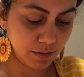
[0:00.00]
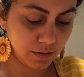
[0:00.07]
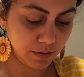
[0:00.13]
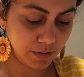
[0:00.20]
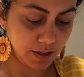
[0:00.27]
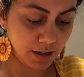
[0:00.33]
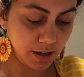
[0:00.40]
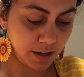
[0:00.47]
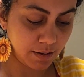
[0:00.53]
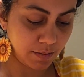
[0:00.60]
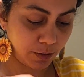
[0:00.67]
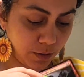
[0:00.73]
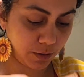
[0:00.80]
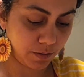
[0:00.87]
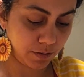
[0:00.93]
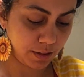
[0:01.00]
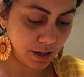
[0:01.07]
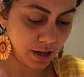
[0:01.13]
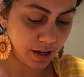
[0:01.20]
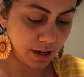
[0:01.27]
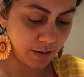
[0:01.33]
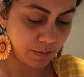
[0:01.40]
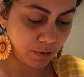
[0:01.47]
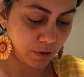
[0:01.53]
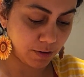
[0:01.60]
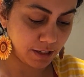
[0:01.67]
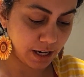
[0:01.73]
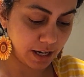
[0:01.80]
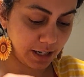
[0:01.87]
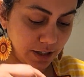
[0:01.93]
That, more of that, more
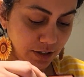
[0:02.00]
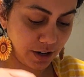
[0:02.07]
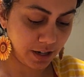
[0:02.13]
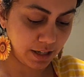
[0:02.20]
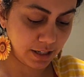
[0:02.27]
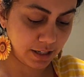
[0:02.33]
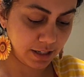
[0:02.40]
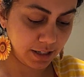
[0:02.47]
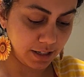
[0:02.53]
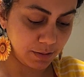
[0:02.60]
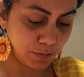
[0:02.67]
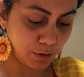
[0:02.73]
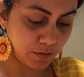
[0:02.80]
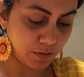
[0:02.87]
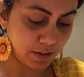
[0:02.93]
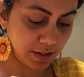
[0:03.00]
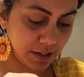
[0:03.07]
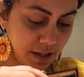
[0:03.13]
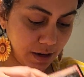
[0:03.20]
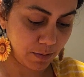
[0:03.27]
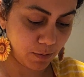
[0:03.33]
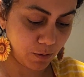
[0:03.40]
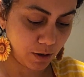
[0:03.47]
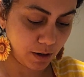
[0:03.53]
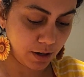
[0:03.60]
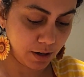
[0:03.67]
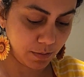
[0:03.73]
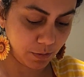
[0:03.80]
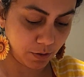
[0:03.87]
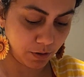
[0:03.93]
tiny dragons, more of the same
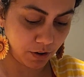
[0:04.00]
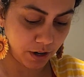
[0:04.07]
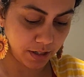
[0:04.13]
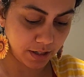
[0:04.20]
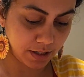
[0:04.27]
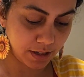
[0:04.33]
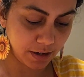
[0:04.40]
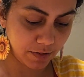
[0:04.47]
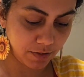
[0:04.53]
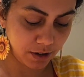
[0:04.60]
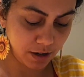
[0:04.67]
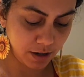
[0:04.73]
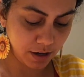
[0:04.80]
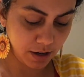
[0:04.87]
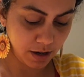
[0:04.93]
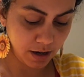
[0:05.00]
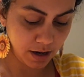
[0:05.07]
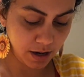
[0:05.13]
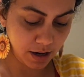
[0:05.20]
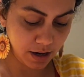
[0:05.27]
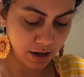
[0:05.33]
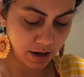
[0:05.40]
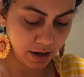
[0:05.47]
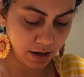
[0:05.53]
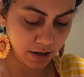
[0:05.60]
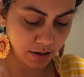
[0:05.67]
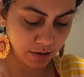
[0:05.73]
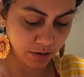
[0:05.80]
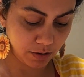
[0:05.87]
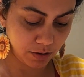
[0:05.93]
one, more aggressive, uh,
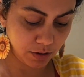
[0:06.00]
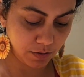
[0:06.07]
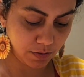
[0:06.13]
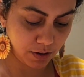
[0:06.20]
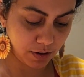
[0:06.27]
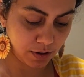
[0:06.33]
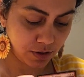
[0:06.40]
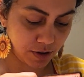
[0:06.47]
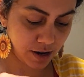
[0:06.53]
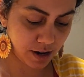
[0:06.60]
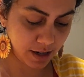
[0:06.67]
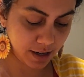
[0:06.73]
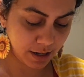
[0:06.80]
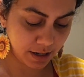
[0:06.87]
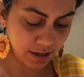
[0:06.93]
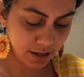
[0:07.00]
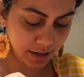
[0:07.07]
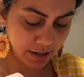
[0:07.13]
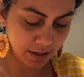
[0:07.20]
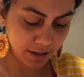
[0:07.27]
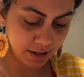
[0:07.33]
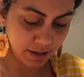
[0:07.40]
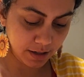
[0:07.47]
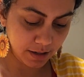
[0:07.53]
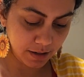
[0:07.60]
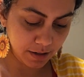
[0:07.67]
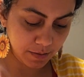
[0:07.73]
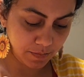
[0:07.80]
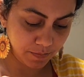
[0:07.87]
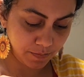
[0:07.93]
another Shivan dragon,
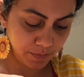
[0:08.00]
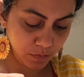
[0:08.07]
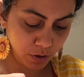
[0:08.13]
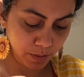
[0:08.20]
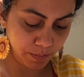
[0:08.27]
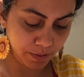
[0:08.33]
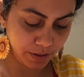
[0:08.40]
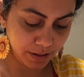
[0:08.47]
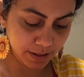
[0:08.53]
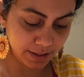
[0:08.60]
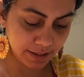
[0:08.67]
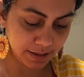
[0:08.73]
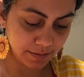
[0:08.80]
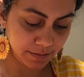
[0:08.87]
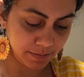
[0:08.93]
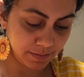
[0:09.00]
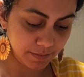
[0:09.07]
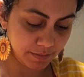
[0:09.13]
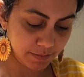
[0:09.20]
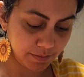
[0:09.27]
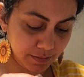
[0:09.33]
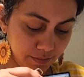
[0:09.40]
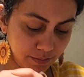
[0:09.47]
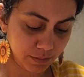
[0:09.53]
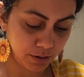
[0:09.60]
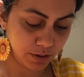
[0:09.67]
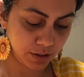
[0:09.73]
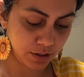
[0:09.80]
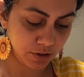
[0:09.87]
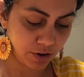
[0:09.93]
more books,
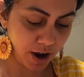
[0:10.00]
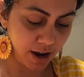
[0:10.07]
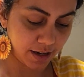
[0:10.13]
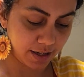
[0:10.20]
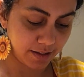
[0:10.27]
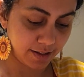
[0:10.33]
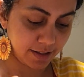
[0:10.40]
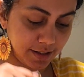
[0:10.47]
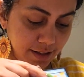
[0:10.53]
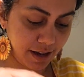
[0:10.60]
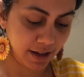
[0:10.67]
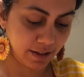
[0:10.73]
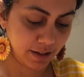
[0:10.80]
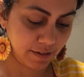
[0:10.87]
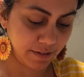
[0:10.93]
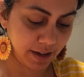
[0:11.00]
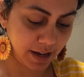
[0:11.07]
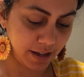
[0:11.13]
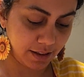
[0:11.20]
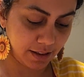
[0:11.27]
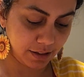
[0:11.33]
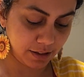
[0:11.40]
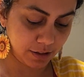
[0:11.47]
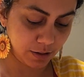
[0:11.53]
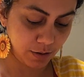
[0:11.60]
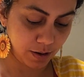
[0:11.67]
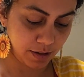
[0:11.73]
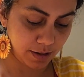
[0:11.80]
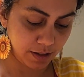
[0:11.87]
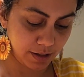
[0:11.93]
books and dragons. I love that. That's so
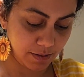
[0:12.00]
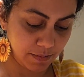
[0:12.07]
on theme.